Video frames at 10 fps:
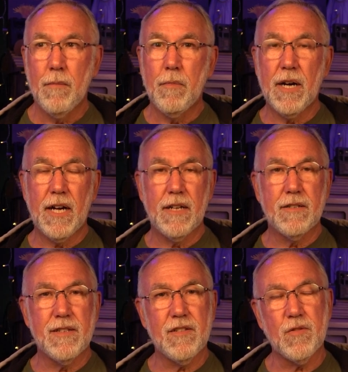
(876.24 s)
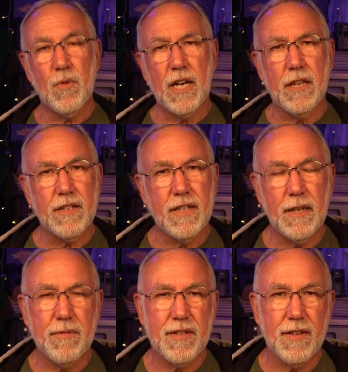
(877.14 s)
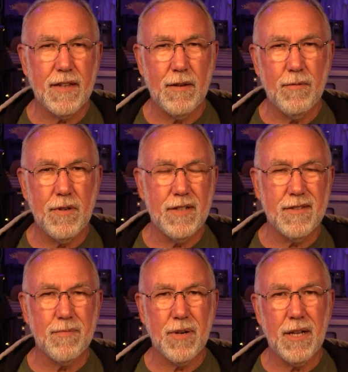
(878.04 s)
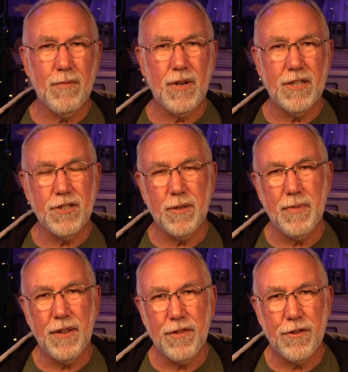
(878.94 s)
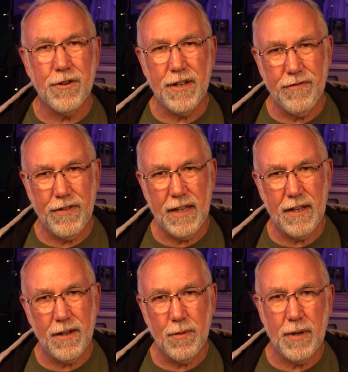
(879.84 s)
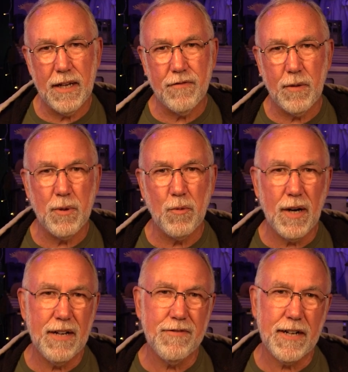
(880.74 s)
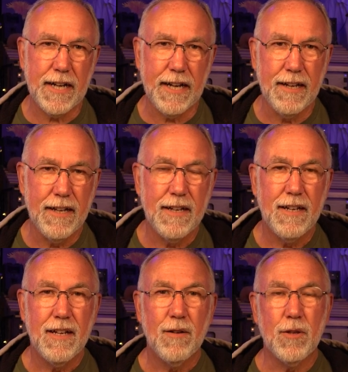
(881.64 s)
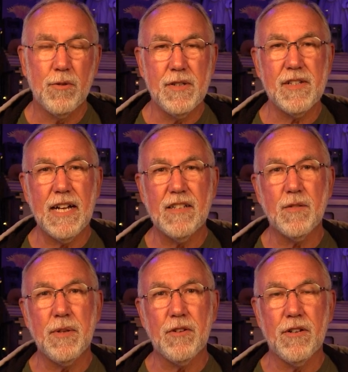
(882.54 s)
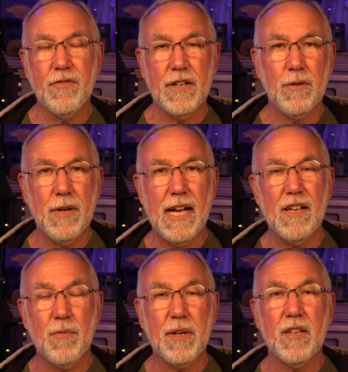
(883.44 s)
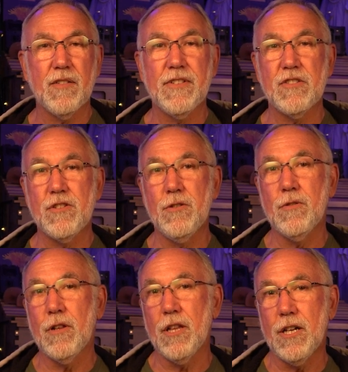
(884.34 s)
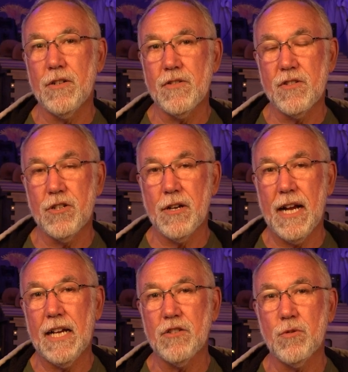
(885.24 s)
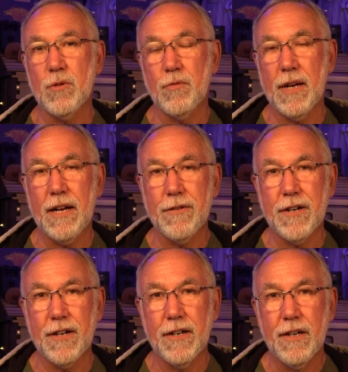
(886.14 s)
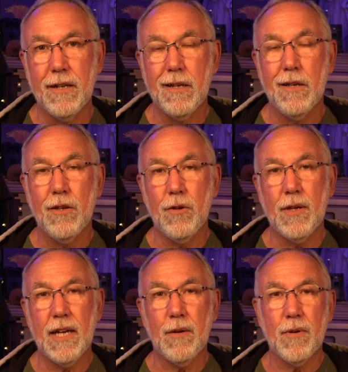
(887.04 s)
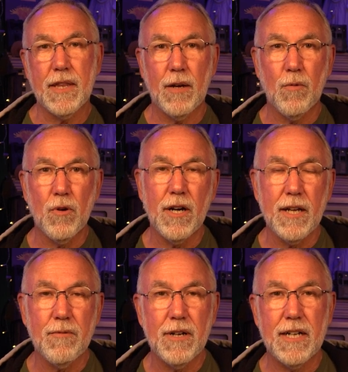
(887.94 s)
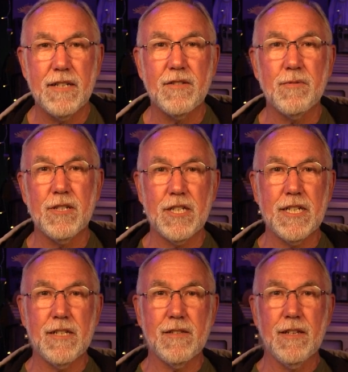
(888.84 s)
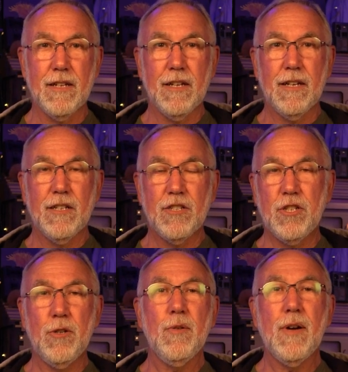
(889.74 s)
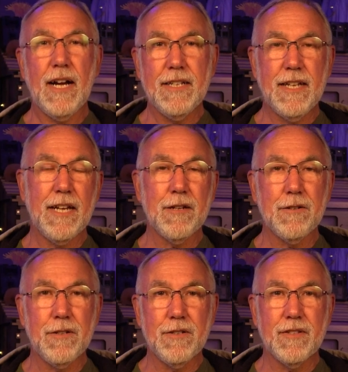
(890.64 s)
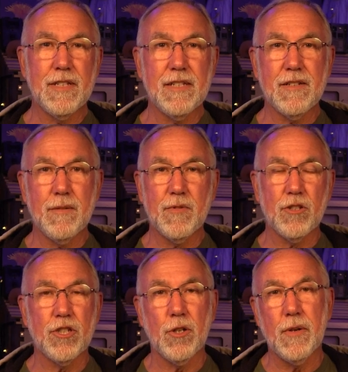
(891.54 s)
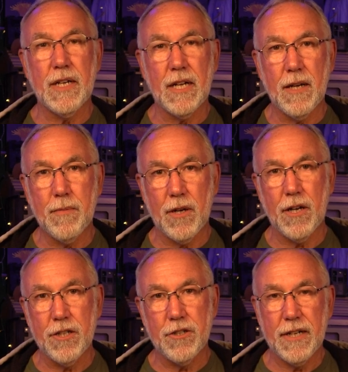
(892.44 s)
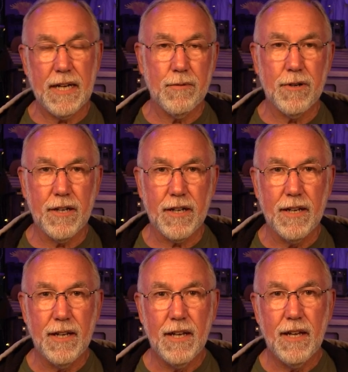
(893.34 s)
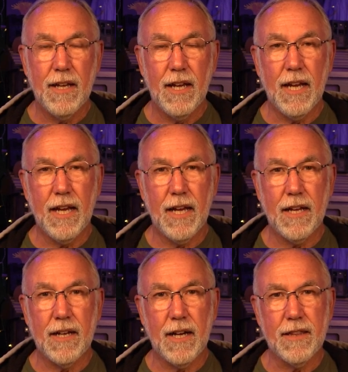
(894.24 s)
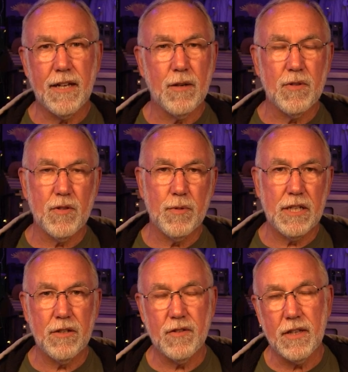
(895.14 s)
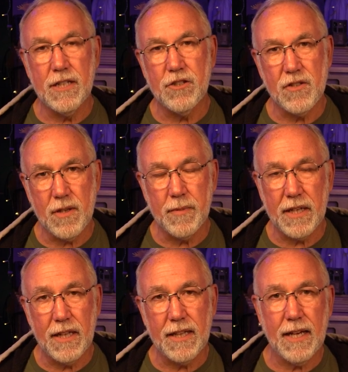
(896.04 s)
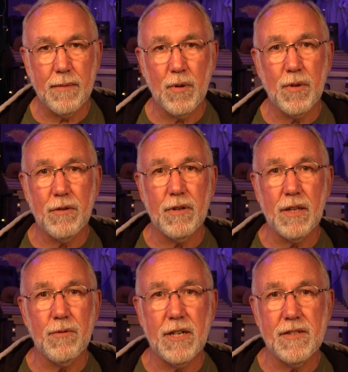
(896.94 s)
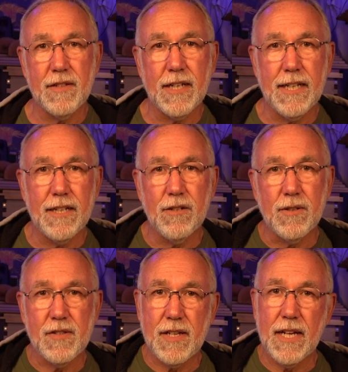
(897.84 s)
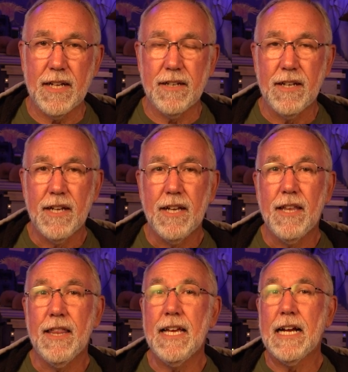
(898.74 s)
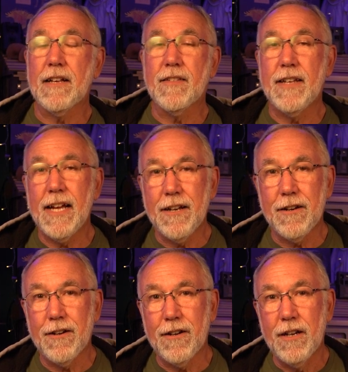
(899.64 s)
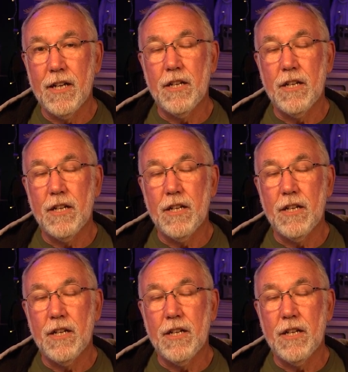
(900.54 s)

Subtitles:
But this is why I looked it up, because I thought, what is the problem? Why should it be 30 feet away from your Wi-Fi? Well, the reason it has to be 30 feet away is because if it's too close to your actual router, you get what that warning was, which is two identical systems are showing up on your network. And I thought it was a Windows glitch or something like that. But what it really was is I needed to extend the extender